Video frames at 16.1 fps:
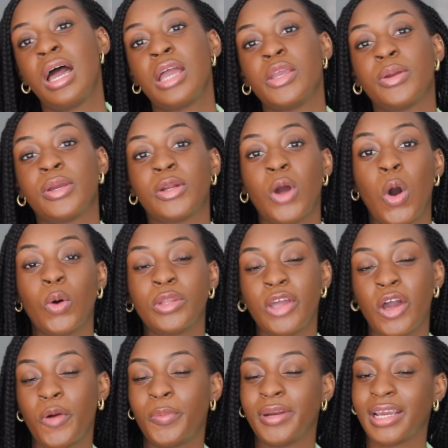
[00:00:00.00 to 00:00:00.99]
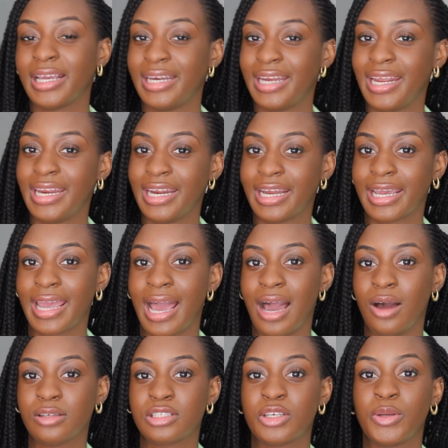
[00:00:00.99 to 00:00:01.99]
You can only open a Canadian
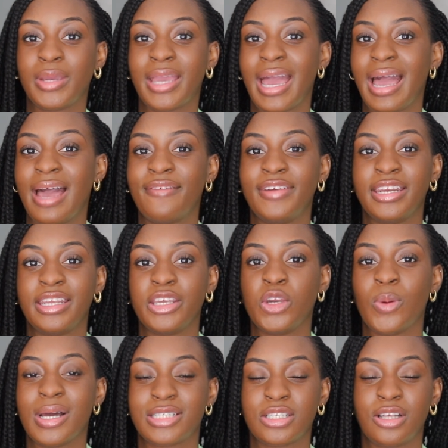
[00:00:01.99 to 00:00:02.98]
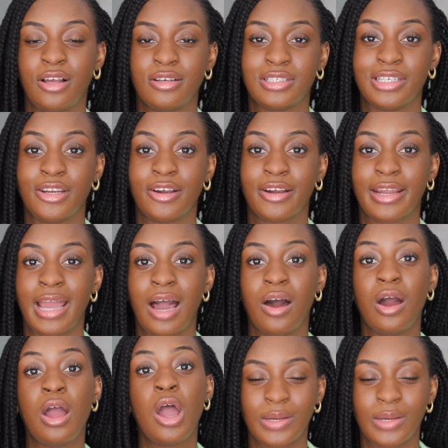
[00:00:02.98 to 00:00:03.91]
account, so you can't have any US dollars in your account.